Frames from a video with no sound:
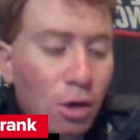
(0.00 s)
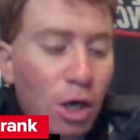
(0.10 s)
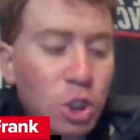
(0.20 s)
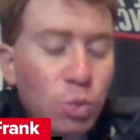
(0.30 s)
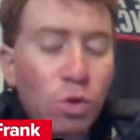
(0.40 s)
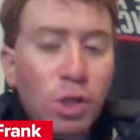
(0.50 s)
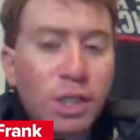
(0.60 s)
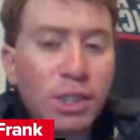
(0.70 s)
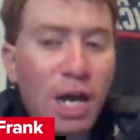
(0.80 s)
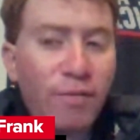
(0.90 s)
All right, so we'll
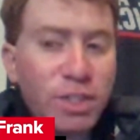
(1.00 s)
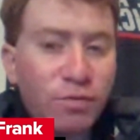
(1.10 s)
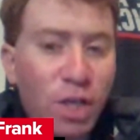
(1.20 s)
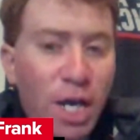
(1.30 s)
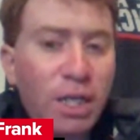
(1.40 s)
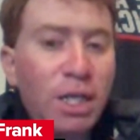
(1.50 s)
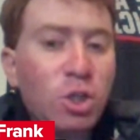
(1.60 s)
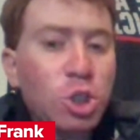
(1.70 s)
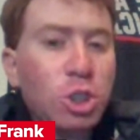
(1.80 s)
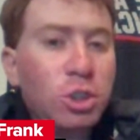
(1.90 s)
look at the offensive line,
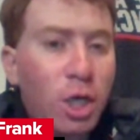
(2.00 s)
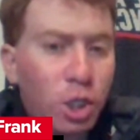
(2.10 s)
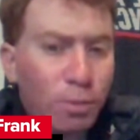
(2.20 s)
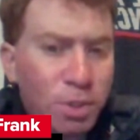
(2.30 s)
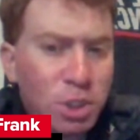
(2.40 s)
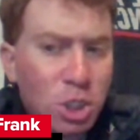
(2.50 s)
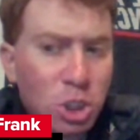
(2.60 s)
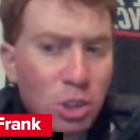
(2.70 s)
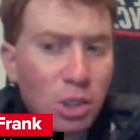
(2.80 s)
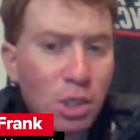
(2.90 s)
and there's another
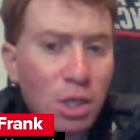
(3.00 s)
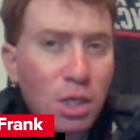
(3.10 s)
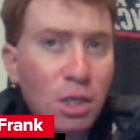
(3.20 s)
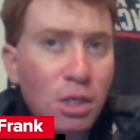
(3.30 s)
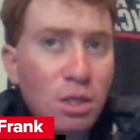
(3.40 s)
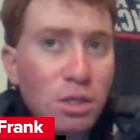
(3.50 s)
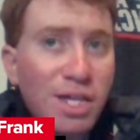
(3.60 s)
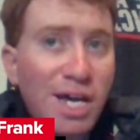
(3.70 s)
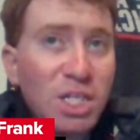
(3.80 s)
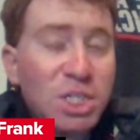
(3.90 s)
position
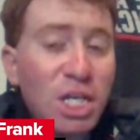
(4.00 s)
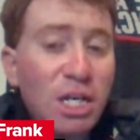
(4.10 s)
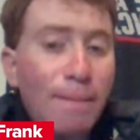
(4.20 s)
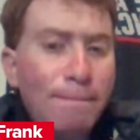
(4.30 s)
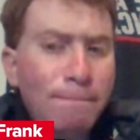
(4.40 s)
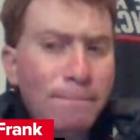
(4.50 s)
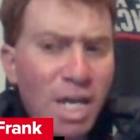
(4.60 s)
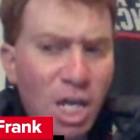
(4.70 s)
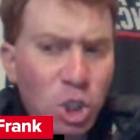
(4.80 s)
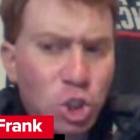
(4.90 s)
that has seen a
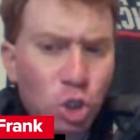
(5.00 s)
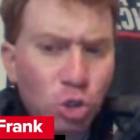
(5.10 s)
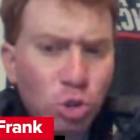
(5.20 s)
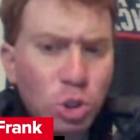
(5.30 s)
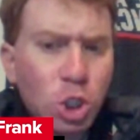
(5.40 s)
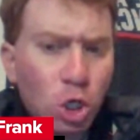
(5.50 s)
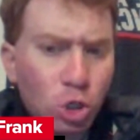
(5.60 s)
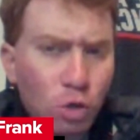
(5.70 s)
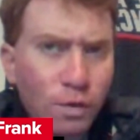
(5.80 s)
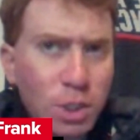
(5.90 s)
major
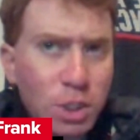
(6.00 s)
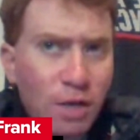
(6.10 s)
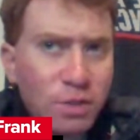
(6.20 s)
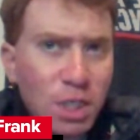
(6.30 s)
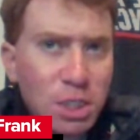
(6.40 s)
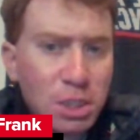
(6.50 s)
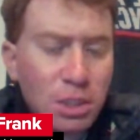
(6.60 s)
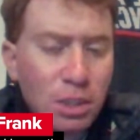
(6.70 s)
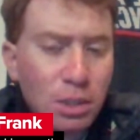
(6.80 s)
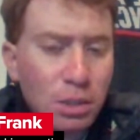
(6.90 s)
turnover this
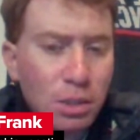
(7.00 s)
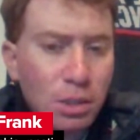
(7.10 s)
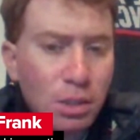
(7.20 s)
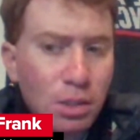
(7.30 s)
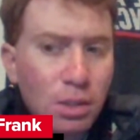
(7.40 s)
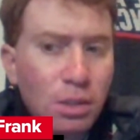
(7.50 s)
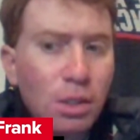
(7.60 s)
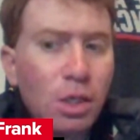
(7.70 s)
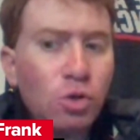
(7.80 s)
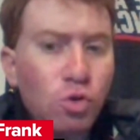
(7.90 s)
offseason.
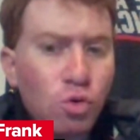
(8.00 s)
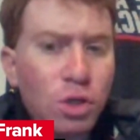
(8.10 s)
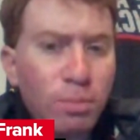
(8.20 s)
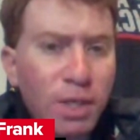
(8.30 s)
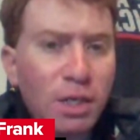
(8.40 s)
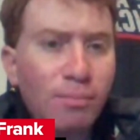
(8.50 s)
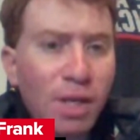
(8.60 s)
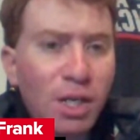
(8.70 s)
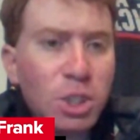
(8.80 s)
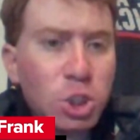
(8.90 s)
And who can be an
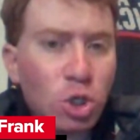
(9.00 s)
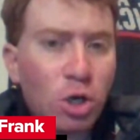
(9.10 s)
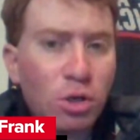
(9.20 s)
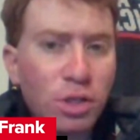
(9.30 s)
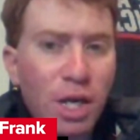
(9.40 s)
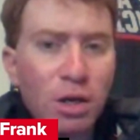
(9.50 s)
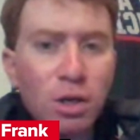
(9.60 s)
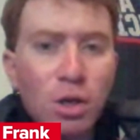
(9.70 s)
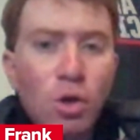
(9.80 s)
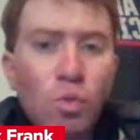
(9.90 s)
immediate starter
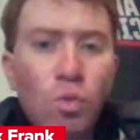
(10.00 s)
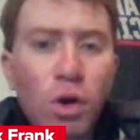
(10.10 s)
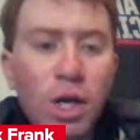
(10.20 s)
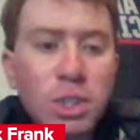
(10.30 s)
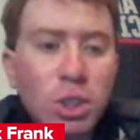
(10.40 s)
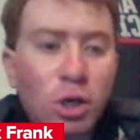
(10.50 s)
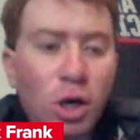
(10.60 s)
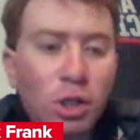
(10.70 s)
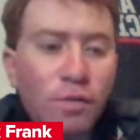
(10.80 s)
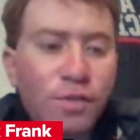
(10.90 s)
there? We'll get into
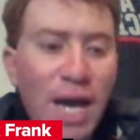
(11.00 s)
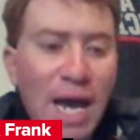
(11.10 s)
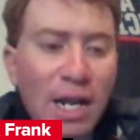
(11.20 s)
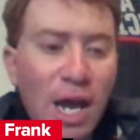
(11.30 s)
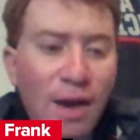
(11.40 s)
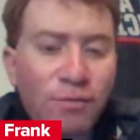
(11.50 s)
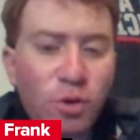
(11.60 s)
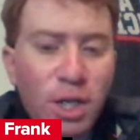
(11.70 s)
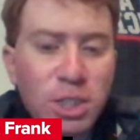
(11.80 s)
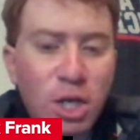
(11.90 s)
all of that
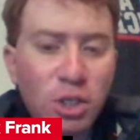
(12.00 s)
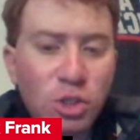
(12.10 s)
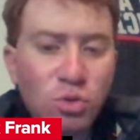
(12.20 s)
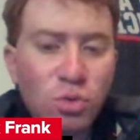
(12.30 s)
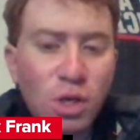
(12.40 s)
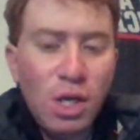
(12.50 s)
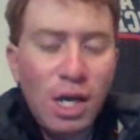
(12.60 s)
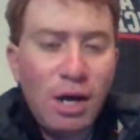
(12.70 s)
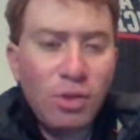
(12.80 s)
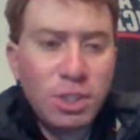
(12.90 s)
after I tell you
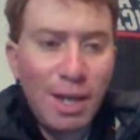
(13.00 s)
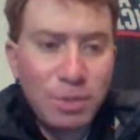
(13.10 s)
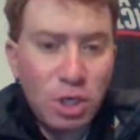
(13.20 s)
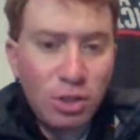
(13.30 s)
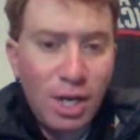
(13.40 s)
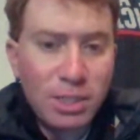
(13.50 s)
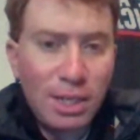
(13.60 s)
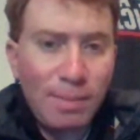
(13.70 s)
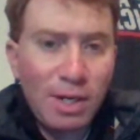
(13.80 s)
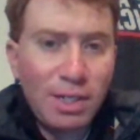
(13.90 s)
how this episode of
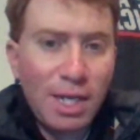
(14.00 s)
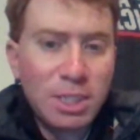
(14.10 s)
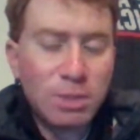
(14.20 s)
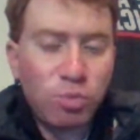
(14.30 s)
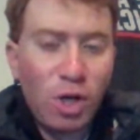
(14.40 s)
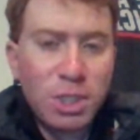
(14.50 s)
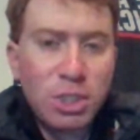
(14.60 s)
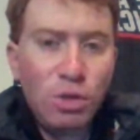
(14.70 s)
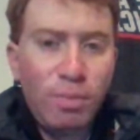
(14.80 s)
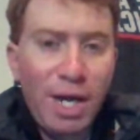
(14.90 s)
Locked On Bearcats is brought
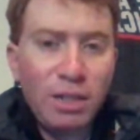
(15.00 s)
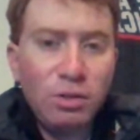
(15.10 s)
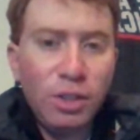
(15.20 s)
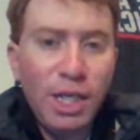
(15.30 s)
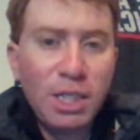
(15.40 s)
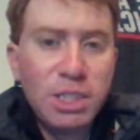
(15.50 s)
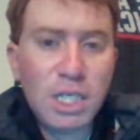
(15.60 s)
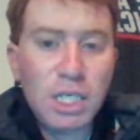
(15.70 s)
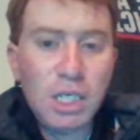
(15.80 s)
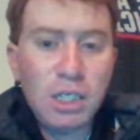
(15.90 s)
to you by
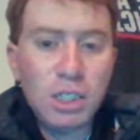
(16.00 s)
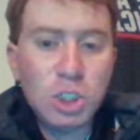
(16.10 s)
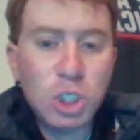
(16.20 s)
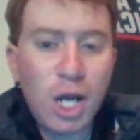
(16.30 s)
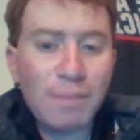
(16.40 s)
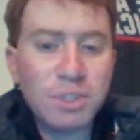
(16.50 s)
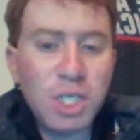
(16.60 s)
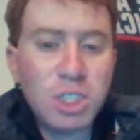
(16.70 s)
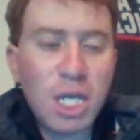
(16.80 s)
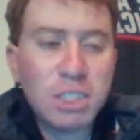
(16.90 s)
LinkedIn Jobs.
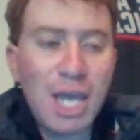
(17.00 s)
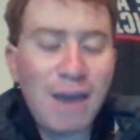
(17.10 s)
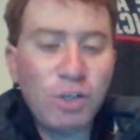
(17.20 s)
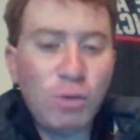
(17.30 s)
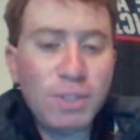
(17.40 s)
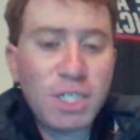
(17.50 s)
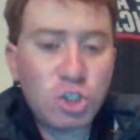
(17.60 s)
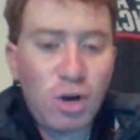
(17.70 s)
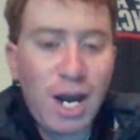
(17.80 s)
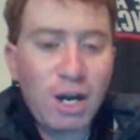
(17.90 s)
These days, every new
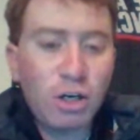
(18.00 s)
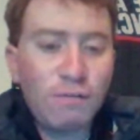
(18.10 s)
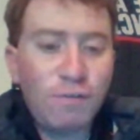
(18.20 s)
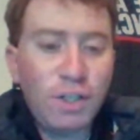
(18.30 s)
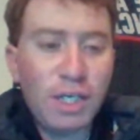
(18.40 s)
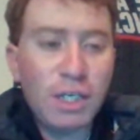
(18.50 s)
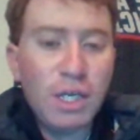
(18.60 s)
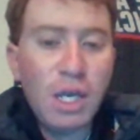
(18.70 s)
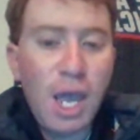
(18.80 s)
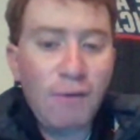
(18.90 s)
potential hire can feel like
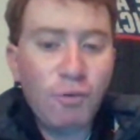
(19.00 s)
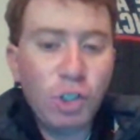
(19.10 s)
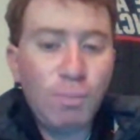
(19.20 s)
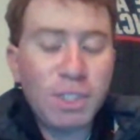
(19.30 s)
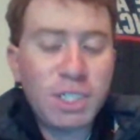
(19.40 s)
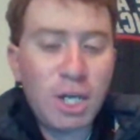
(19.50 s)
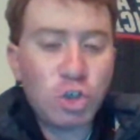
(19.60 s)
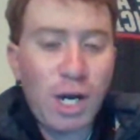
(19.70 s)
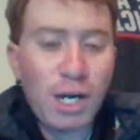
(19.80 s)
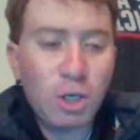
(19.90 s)

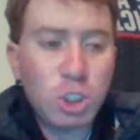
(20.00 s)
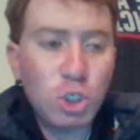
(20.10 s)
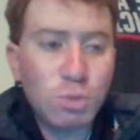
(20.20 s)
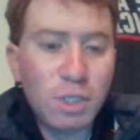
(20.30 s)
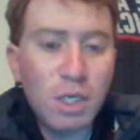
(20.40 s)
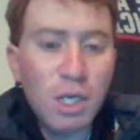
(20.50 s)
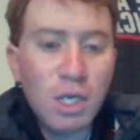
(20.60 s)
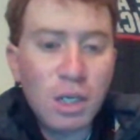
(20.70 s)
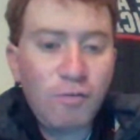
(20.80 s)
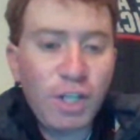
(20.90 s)

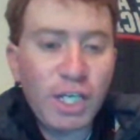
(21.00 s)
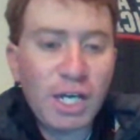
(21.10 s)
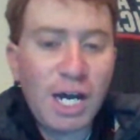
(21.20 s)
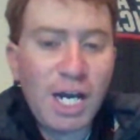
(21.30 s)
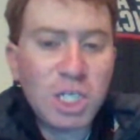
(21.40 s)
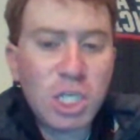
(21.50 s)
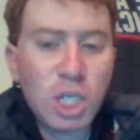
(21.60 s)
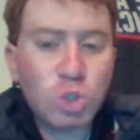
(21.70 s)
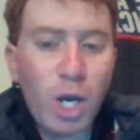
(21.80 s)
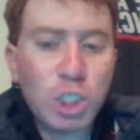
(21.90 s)
a
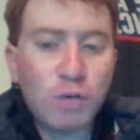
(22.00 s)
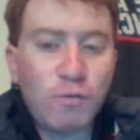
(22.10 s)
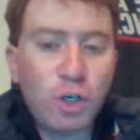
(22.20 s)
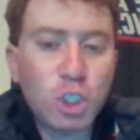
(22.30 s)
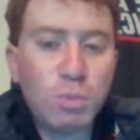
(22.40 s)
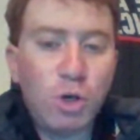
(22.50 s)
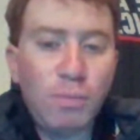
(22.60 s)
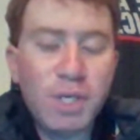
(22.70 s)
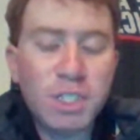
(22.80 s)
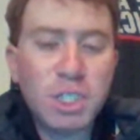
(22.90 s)
high-stakes wager for your
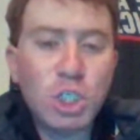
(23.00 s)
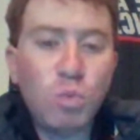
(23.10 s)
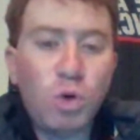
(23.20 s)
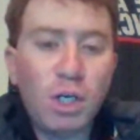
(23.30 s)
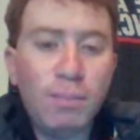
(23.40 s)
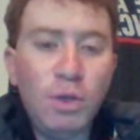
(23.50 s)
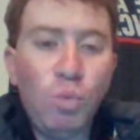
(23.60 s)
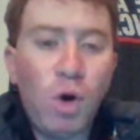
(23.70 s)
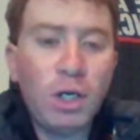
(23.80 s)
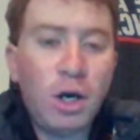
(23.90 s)
small business. You want to be
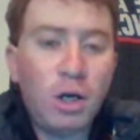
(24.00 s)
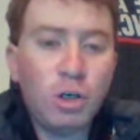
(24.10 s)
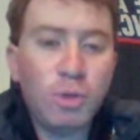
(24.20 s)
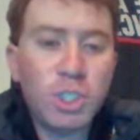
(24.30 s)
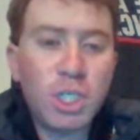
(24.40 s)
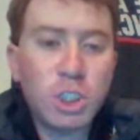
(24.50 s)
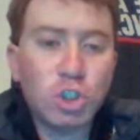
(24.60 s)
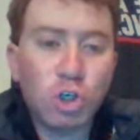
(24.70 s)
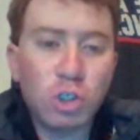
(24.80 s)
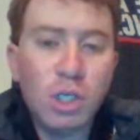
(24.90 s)
100%
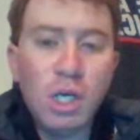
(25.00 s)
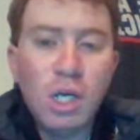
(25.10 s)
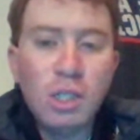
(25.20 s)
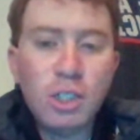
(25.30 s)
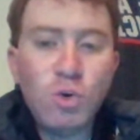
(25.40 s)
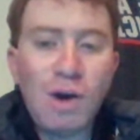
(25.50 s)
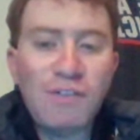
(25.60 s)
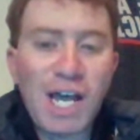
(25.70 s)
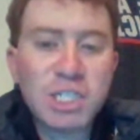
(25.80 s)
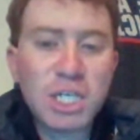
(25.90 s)
certain that you
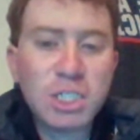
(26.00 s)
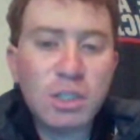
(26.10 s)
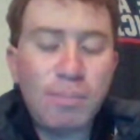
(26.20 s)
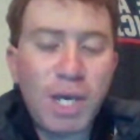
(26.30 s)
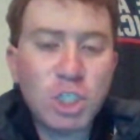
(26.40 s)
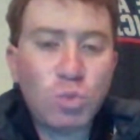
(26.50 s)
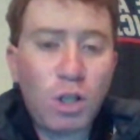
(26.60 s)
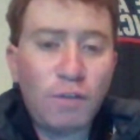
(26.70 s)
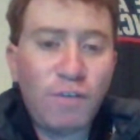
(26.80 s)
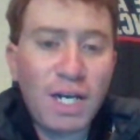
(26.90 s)
have access to the best
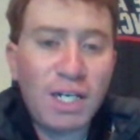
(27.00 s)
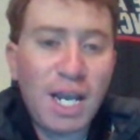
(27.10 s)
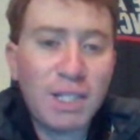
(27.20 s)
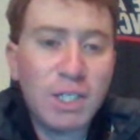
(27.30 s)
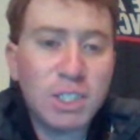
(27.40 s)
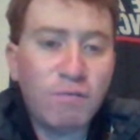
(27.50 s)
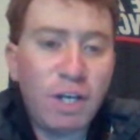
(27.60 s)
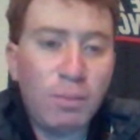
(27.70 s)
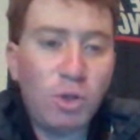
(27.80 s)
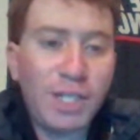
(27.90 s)
qualified candidates
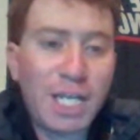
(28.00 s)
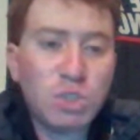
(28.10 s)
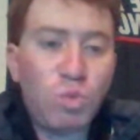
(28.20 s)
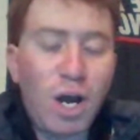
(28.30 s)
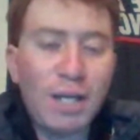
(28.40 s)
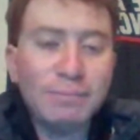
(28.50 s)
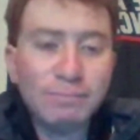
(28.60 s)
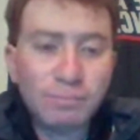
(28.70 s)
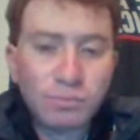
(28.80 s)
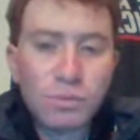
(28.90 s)
available, and that's why
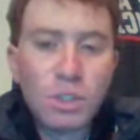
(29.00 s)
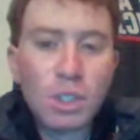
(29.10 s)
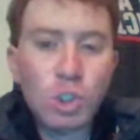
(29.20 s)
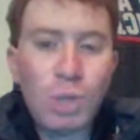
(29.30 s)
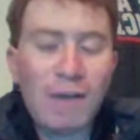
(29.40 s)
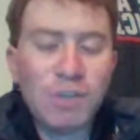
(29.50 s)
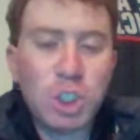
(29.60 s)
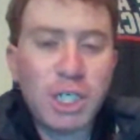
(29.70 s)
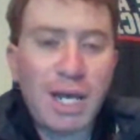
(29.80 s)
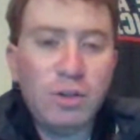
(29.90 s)
you have
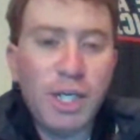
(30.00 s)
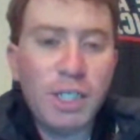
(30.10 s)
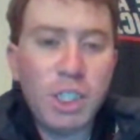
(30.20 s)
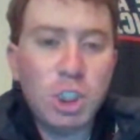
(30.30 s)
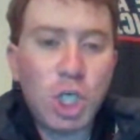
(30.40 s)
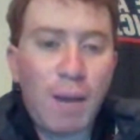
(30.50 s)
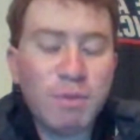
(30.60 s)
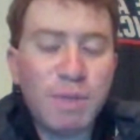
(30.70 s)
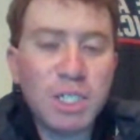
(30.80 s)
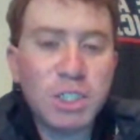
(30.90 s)
to check out LinkedIn
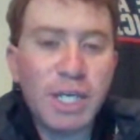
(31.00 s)
Jobs, because